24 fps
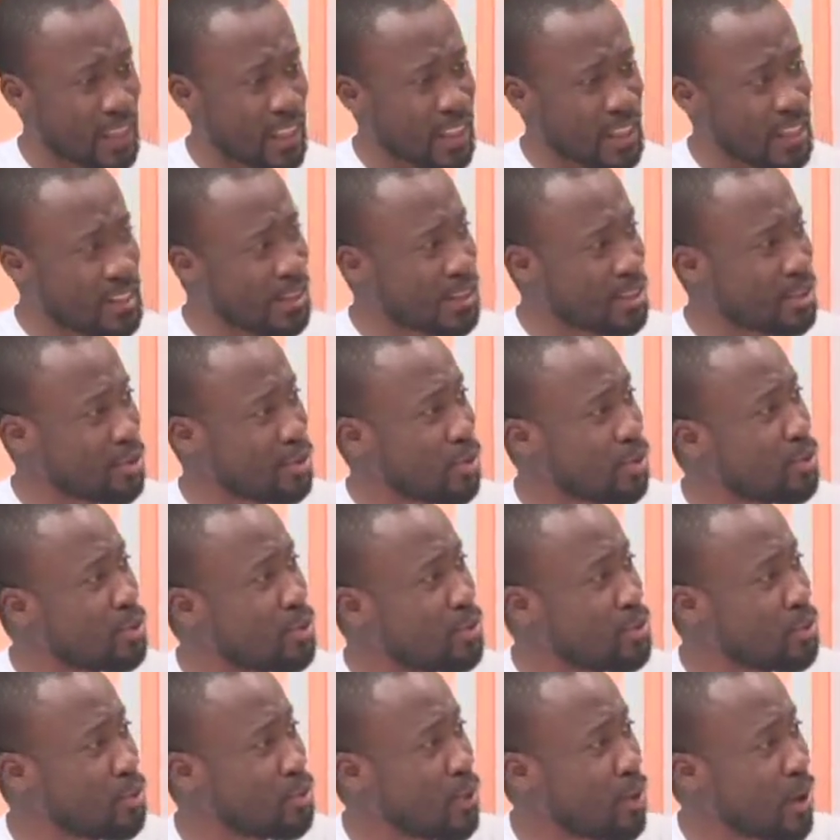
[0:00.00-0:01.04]
this is
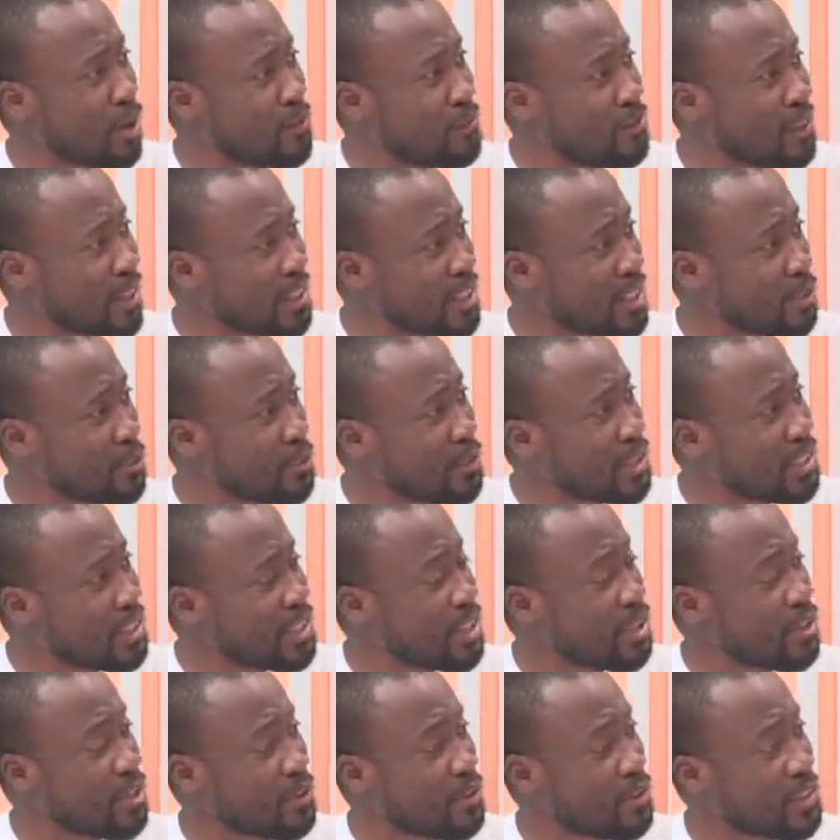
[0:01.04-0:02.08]
undue advantage being
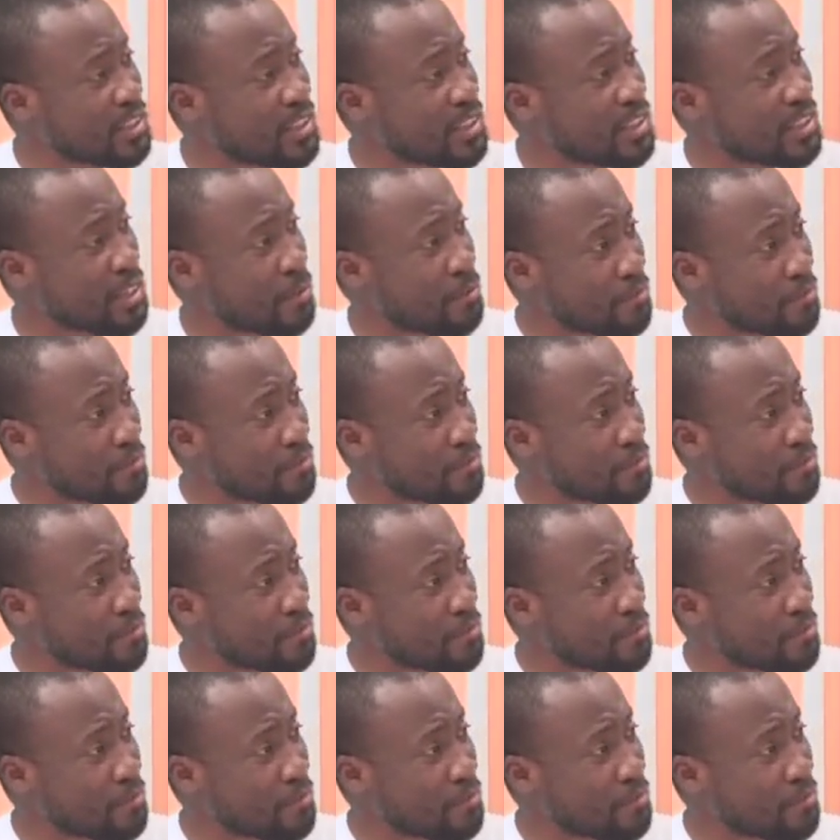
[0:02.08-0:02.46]
taken of the system?